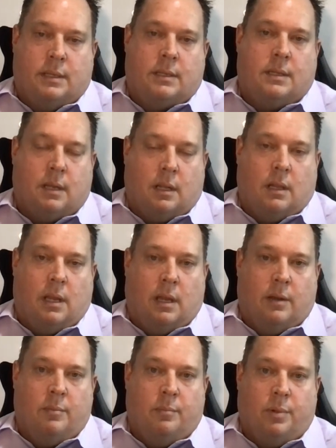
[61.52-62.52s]
sits in a
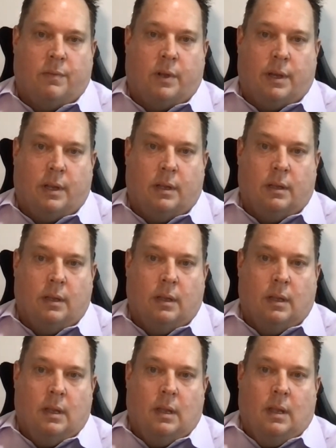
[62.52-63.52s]
cloud provider.
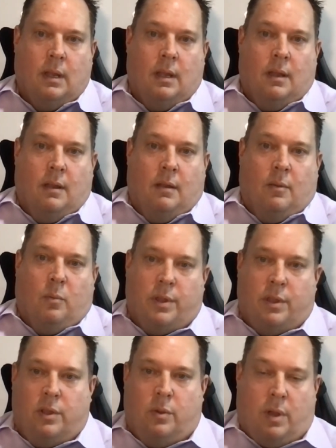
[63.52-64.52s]

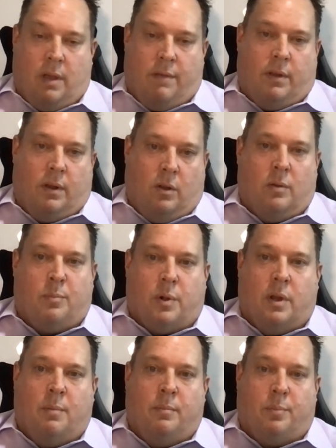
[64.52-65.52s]
Whether you have it
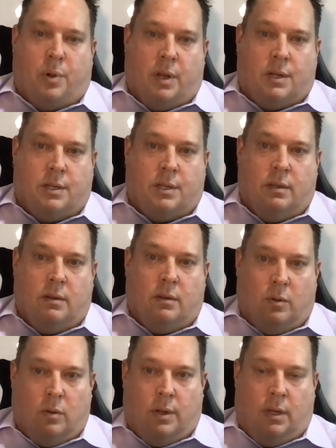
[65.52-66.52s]
on-prem production
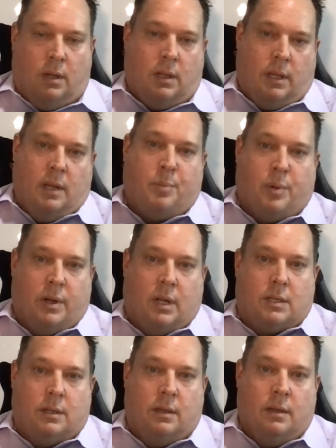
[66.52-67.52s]
or in cloud
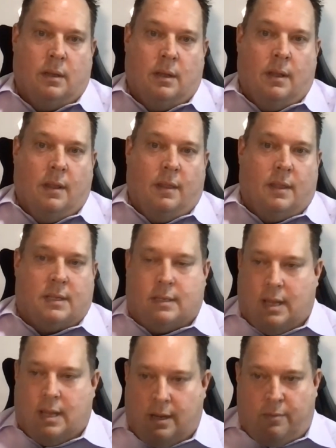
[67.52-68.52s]
production, the
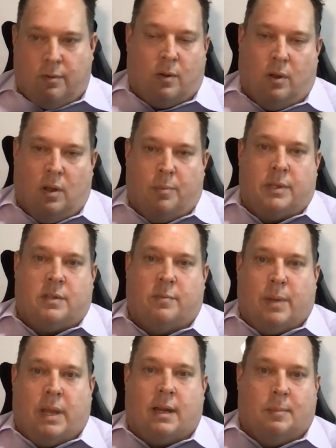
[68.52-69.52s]
standard requirements
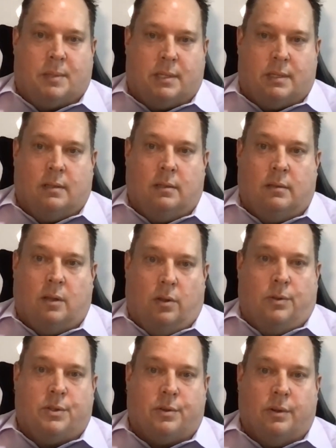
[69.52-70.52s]
of backup still
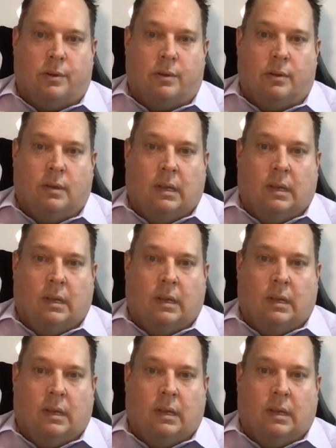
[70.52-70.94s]
holds true.